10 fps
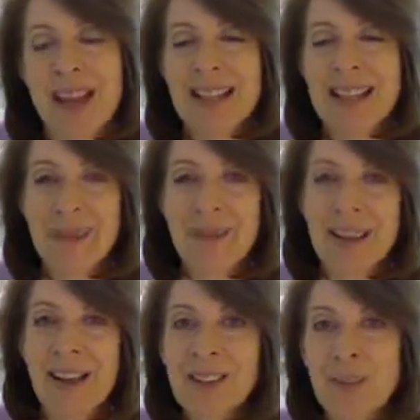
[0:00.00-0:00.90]
Something
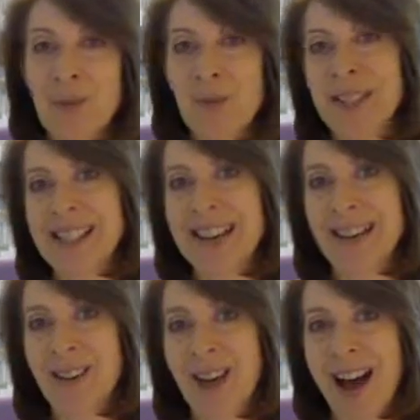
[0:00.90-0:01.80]
else that we've been
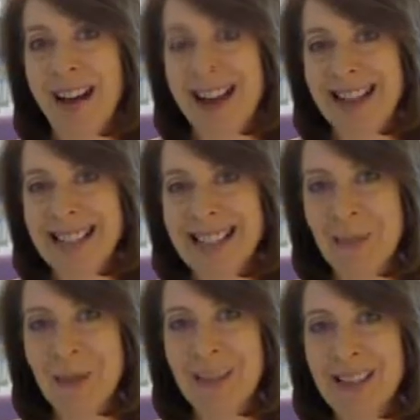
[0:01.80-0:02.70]
seeing a lot at
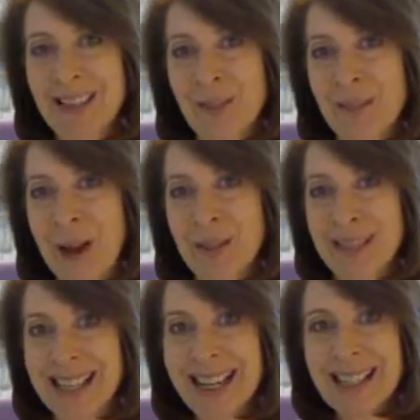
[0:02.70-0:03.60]
some of the better
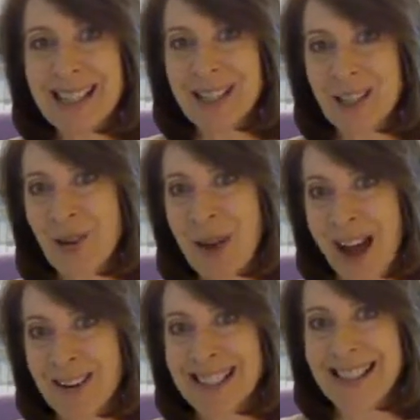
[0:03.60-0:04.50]
design show
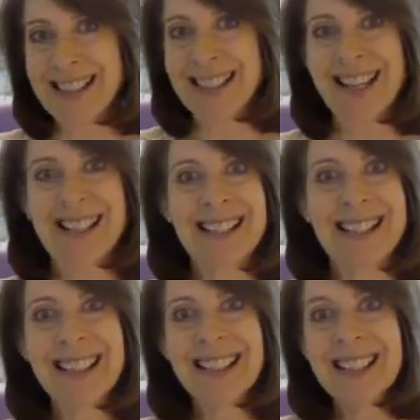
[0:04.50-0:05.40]
houses,
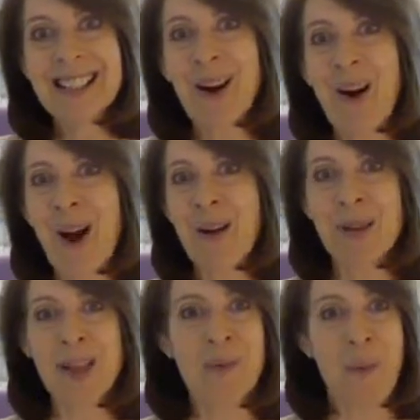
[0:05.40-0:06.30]
ceilings are
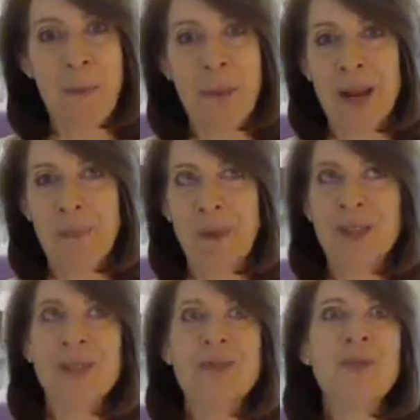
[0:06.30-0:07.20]
being wallpapered
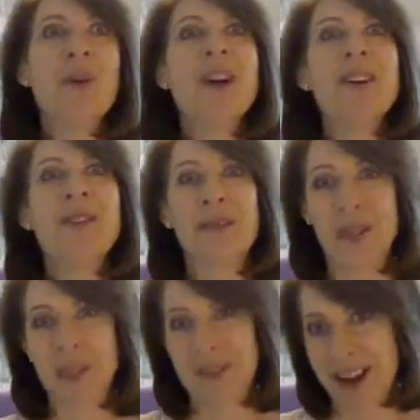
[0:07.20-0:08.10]
to
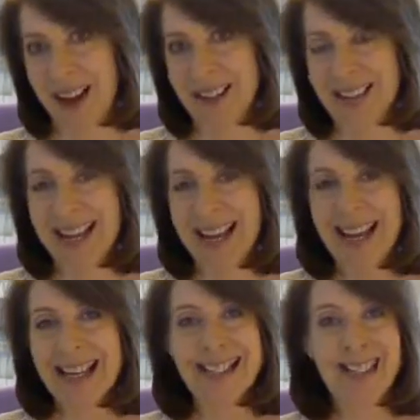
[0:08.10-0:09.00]
wonderful effect.
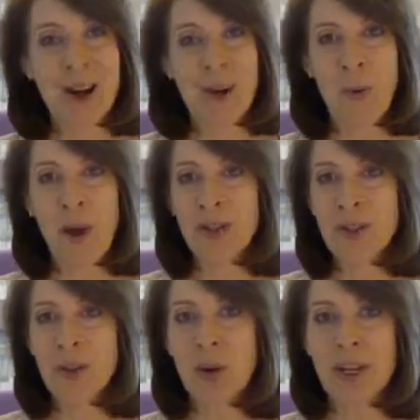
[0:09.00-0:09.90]
So whether
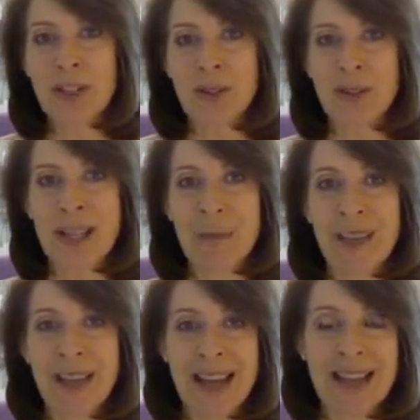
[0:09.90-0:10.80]
you want to do
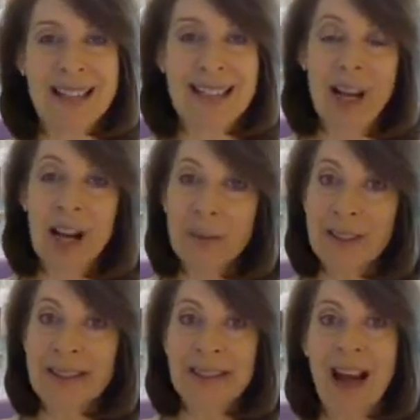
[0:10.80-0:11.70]
something that is covering
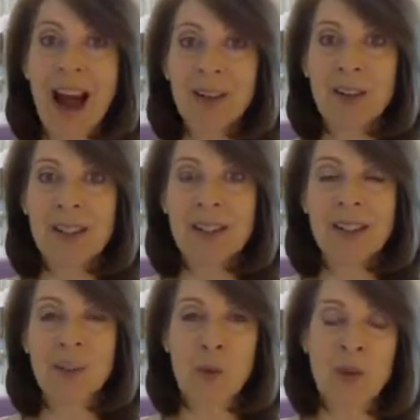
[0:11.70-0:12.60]
the entire
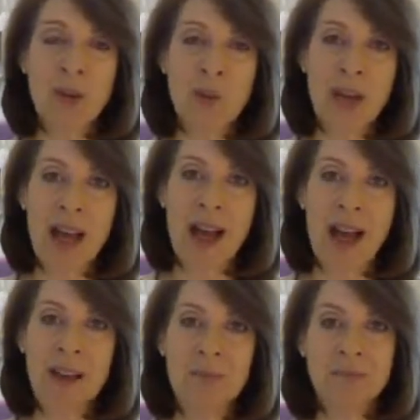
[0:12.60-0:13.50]
ceiling, or whether you want to
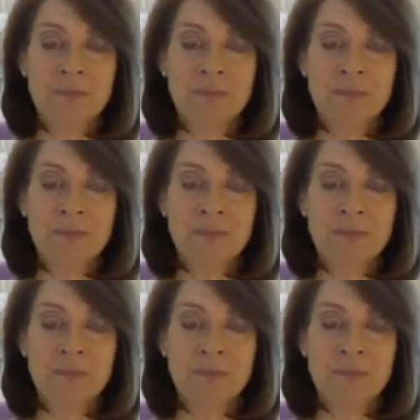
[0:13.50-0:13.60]
add